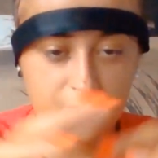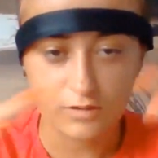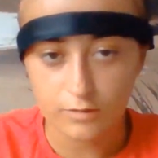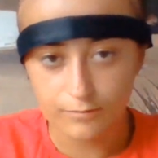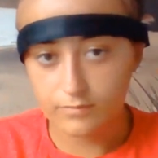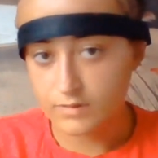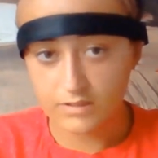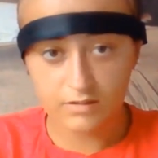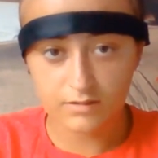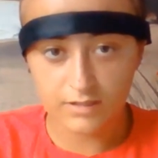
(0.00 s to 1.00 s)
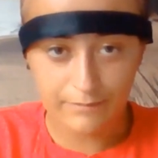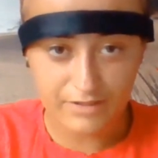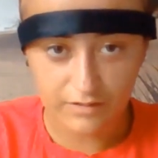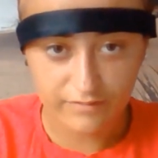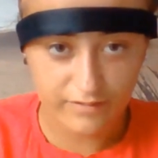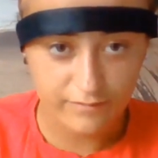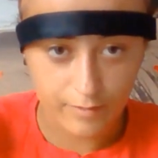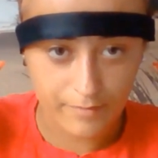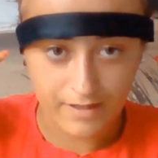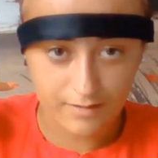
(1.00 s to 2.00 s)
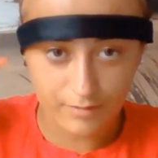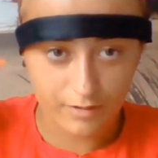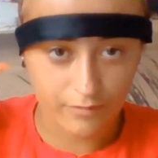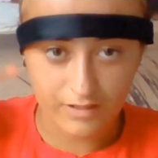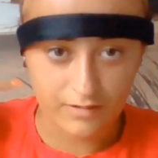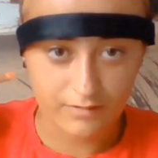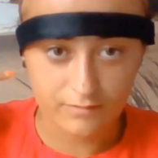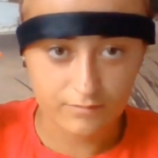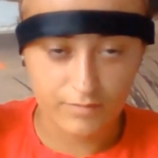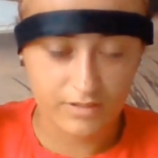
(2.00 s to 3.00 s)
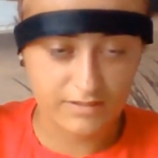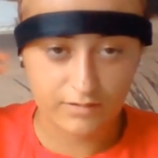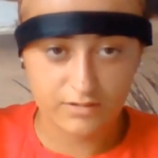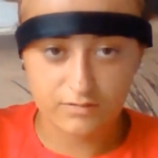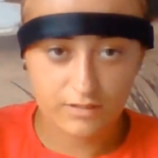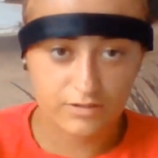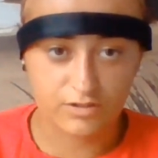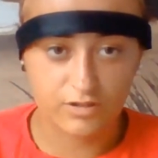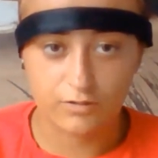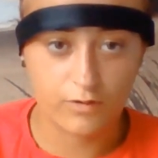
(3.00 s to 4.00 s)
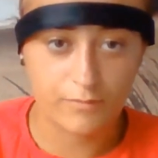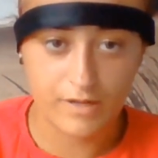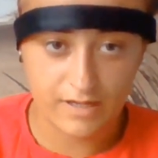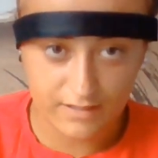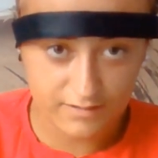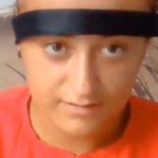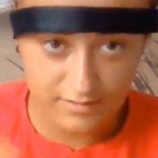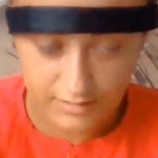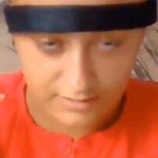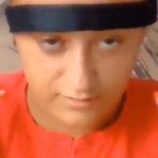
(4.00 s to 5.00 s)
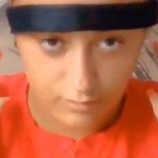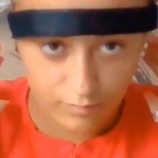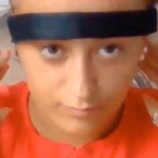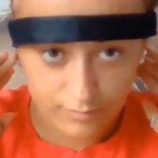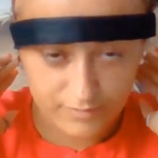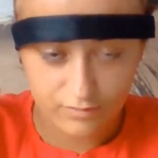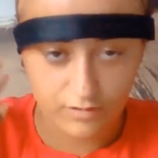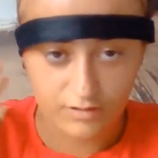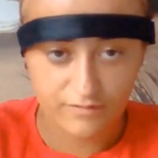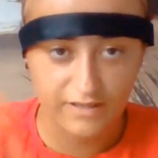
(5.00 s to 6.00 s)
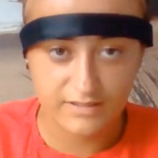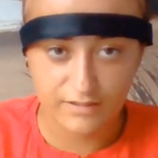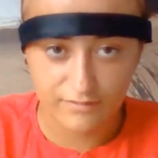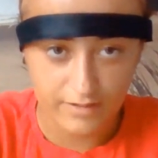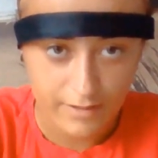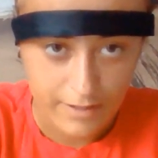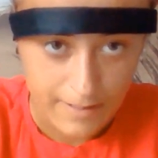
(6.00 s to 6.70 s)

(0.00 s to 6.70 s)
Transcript: So this doesn't damage anything from the back, by the way, because that's just going to grow back. That's not a problem. That's not going to affect anything.